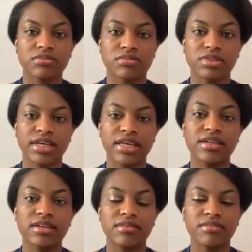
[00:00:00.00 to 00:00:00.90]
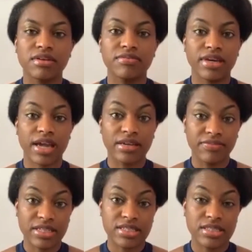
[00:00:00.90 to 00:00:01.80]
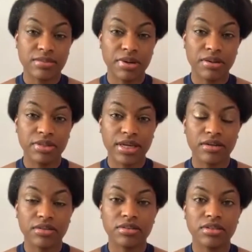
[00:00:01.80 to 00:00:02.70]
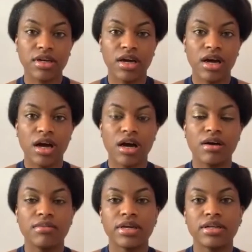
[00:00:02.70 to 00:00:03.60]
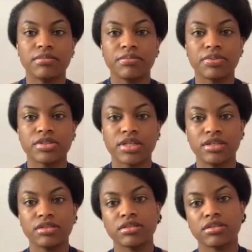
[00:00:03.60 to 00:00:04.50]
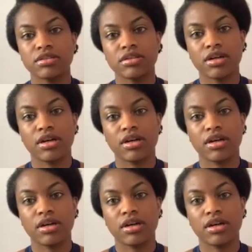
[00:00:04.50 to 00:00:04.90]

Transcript: related and advancing public health, and in particular